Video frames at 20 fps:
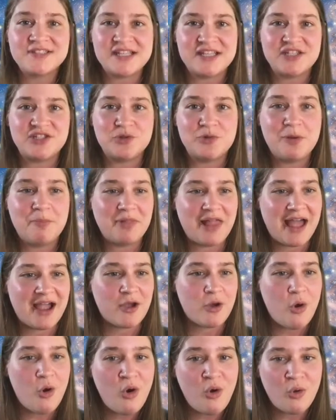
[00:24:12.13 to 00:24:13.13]
into a black
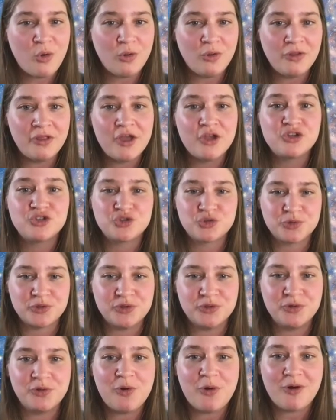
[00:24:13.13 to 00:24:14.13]
hole.
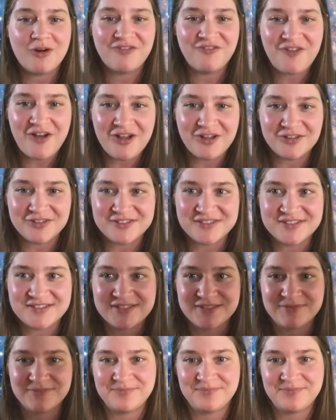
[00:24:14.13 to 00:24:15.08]
True or false?